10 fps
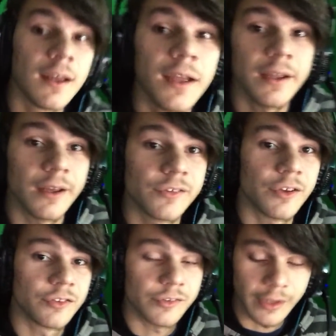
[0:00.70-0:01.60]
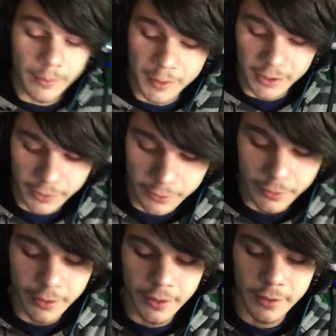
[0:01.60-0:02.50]
Hey guys, it's just Gateman
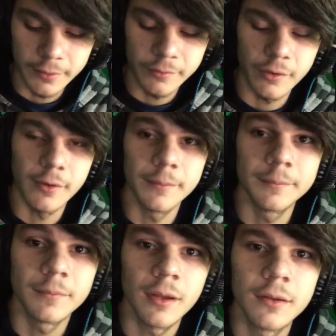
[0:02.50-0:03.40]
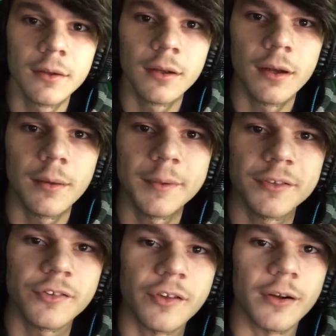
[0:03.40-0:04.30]
here, and um, I'm here
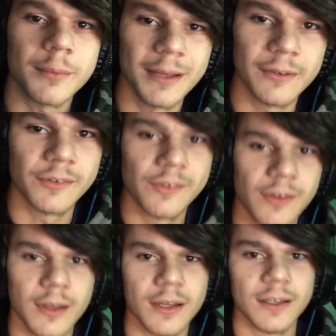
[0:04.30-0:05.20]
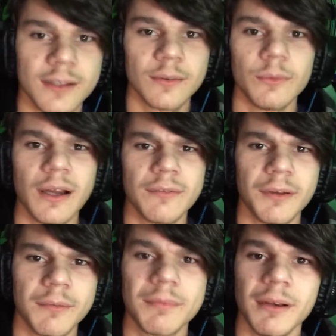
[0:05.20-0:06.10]
to talk about uh, why I've
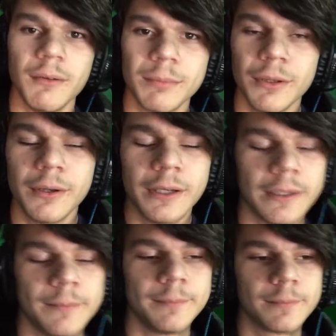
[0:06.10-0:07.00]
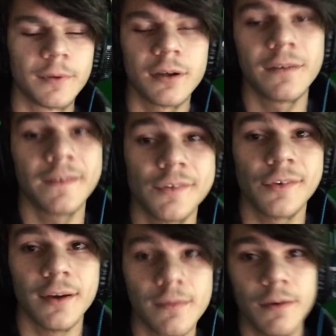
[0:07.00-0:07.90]
not been uploading and all that
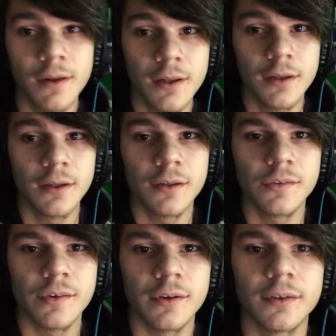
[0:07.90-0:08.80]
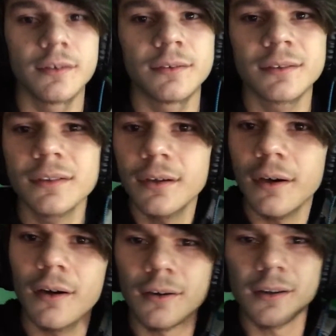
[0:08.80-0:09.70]
stuff. So
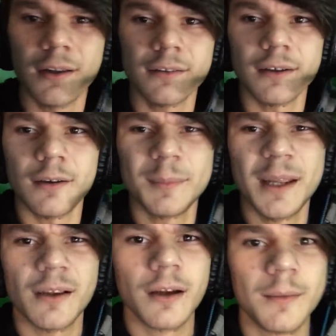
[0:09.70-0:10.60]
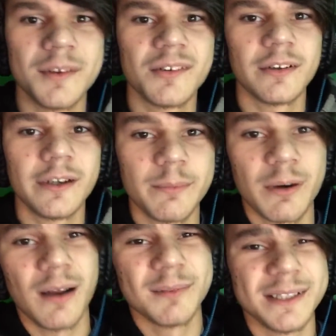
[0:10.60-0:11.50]
I'll I'll make a commentary
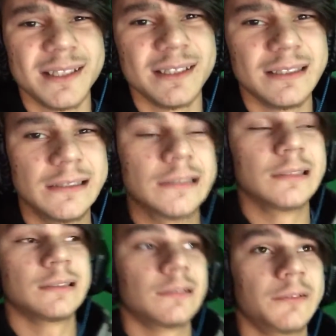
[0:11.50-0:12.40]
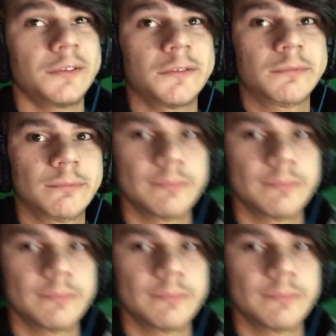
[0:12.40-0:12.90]
probably, I don't know,